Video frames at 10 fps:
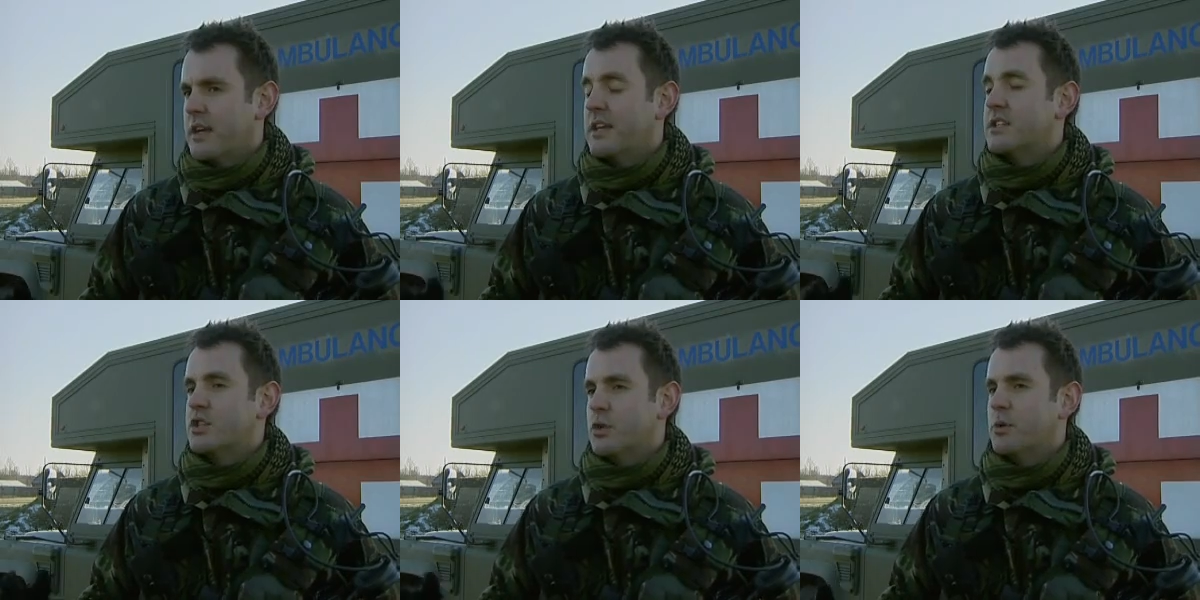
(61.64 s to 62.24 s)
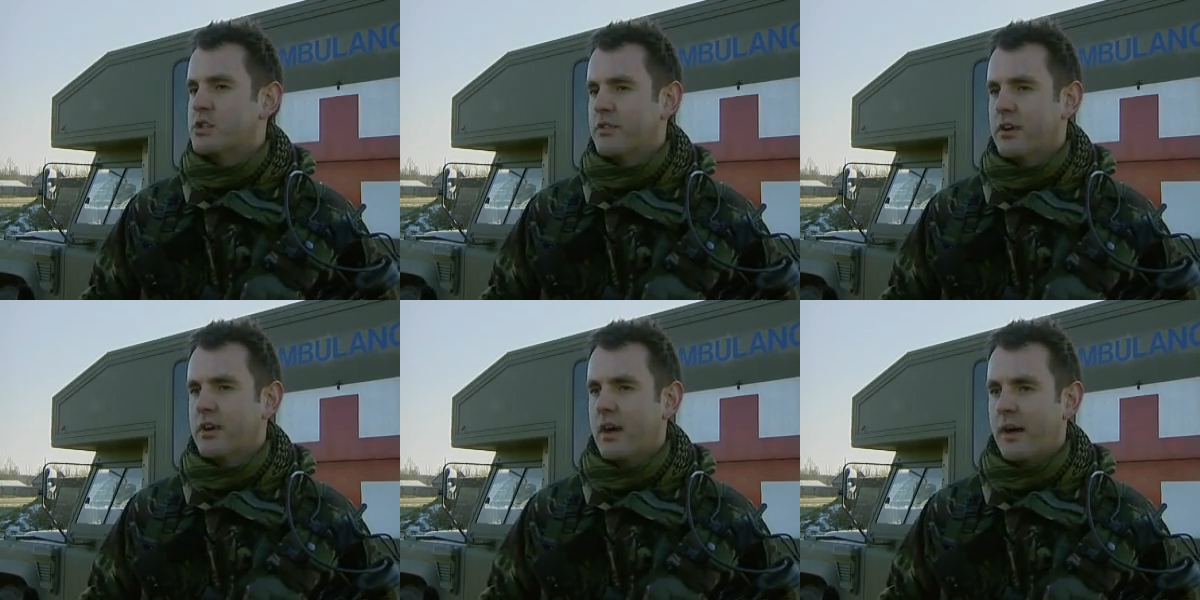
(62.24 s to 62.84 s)
it isn't too much of
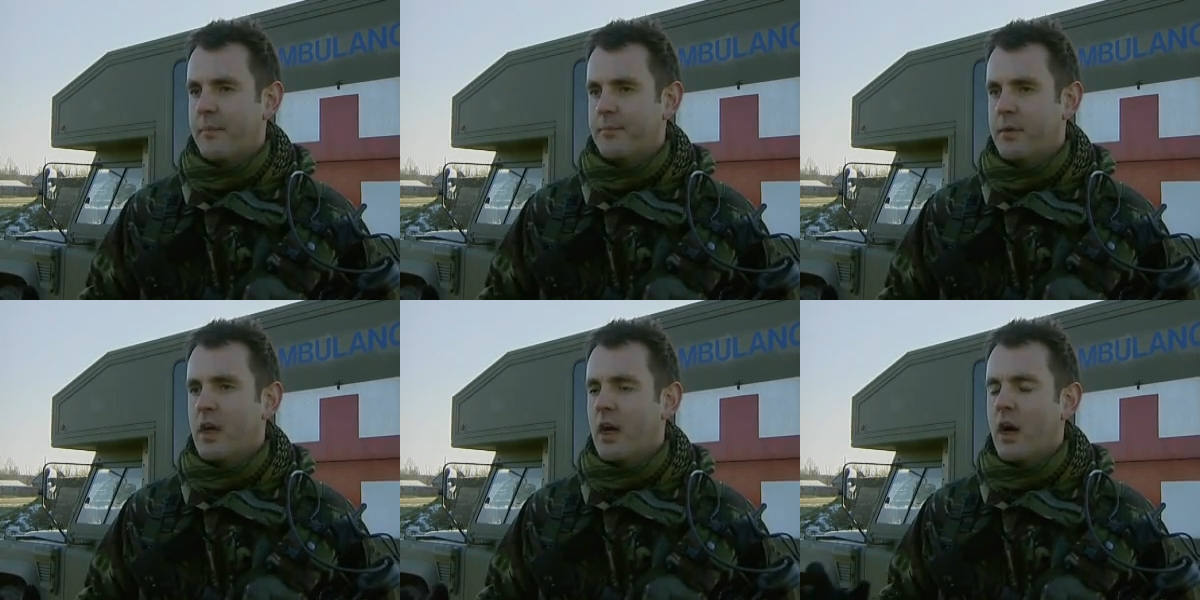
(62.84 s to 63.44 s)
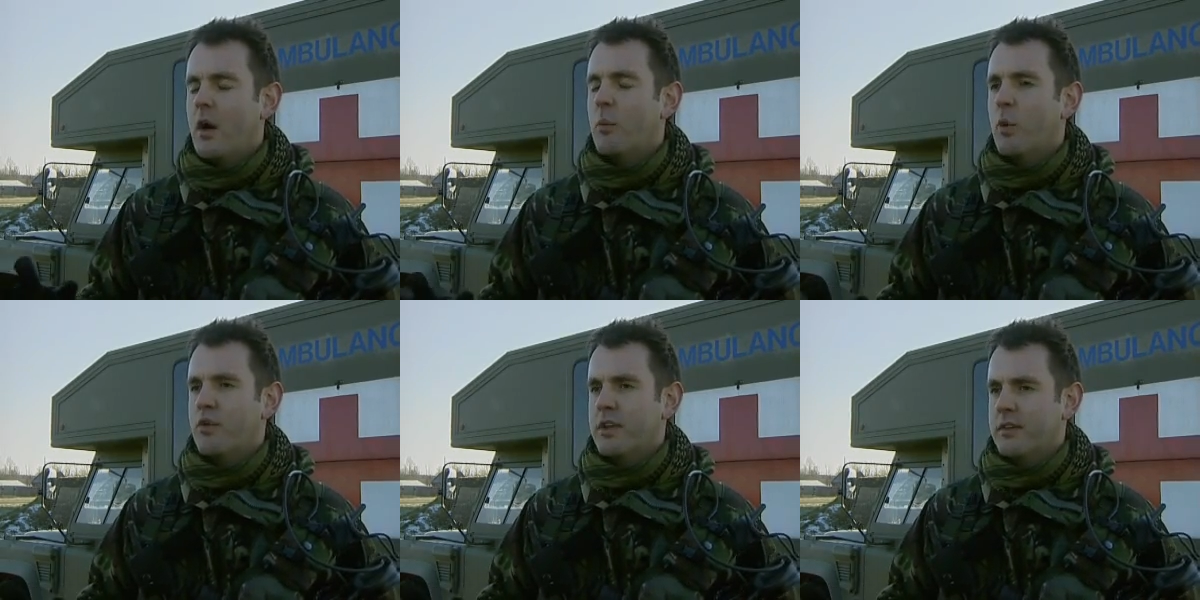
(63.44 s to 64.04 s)
a
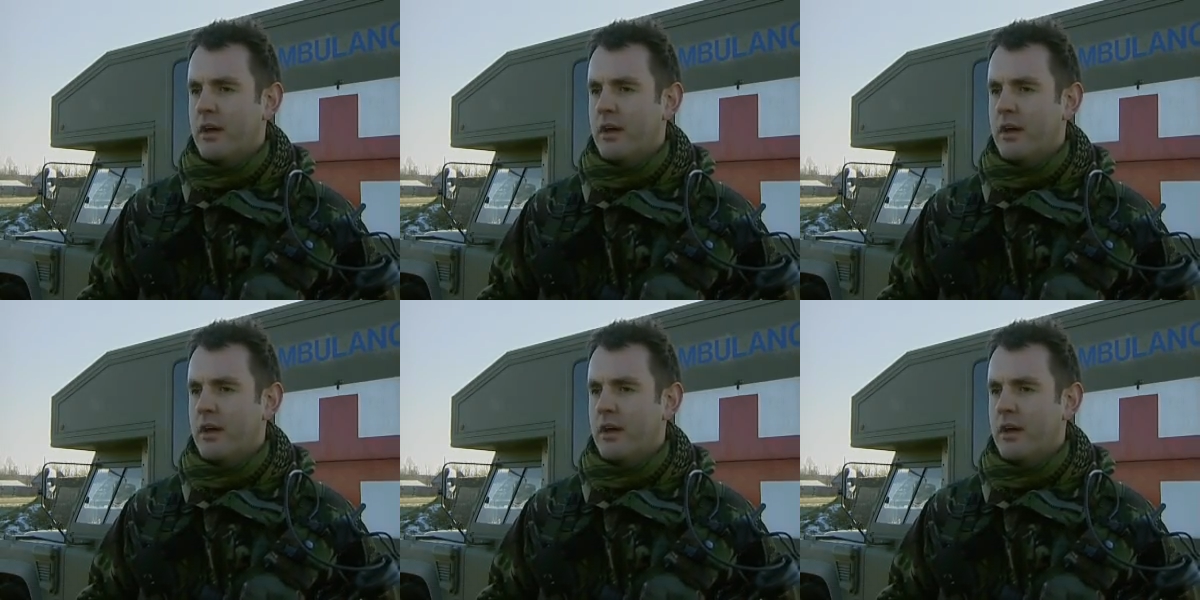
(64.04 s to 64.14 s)
worry.